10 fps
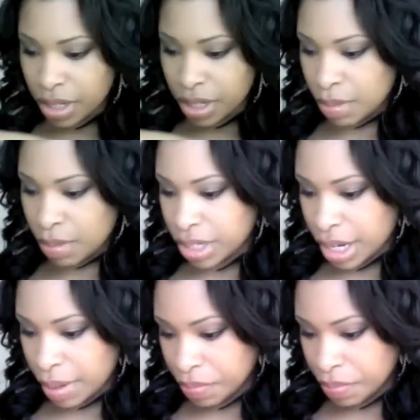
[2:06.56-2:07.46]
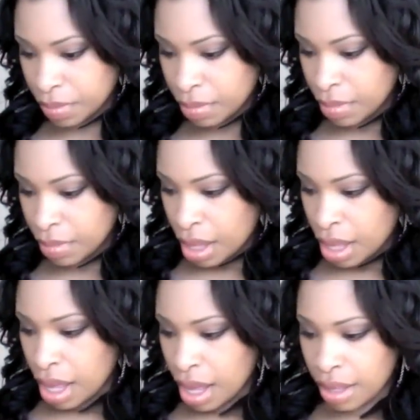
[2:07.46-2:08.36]
the summertime.
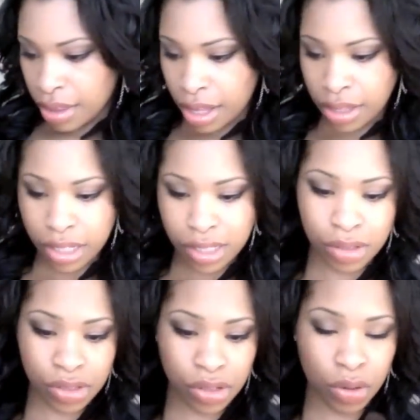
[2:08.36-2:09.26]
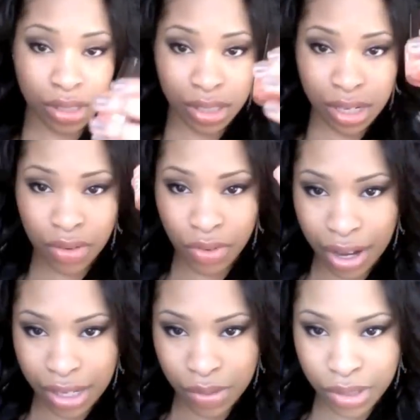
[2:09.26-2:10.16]
And then this one's called
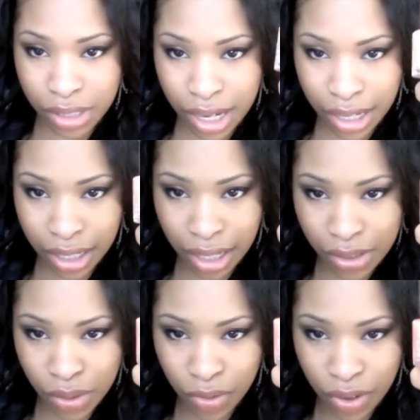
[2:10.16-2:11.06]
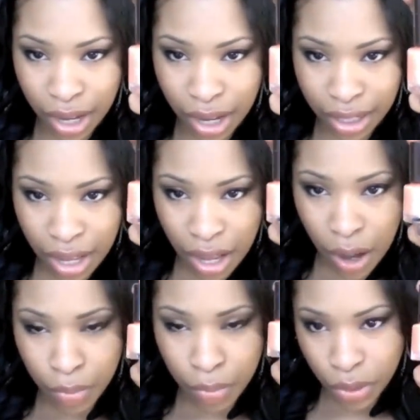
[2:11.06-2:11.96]
Sunrise, which is like a sort of like a
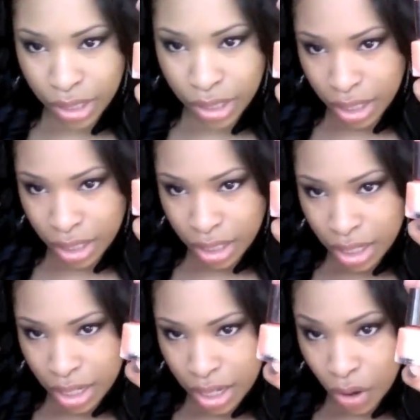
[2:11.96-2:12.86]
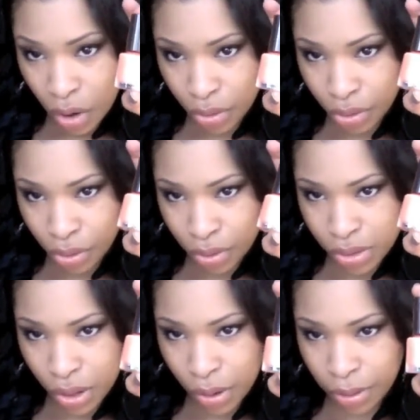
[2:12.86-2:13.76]
muted coral.
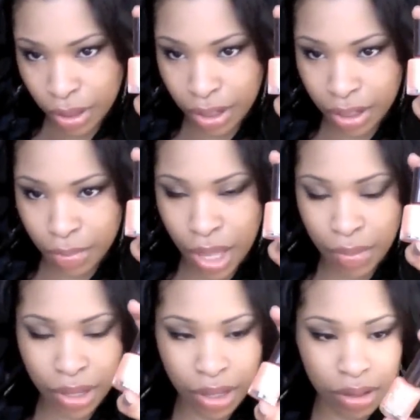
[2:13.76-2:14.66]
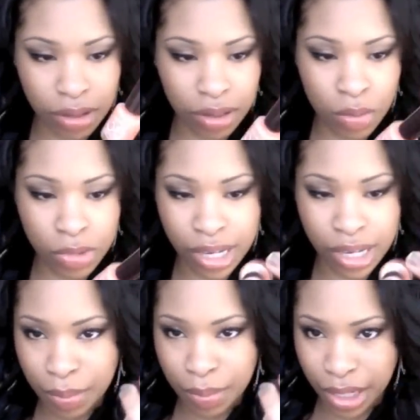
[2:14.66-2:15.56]
So I think maybe almost
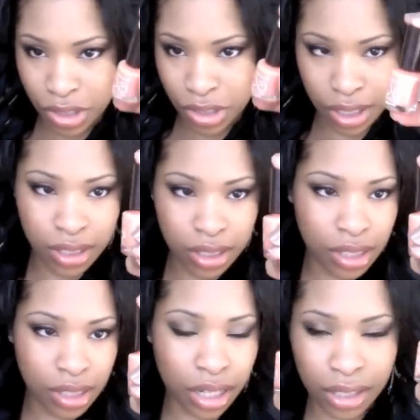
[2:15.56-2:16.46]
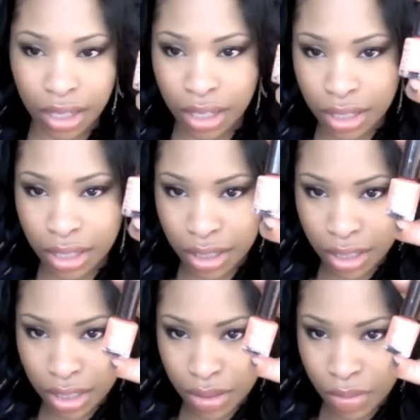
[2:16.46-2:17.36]
like a peach. I think
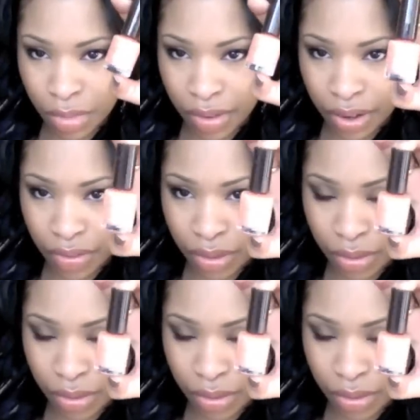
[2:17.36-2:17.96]
it's one of my favorite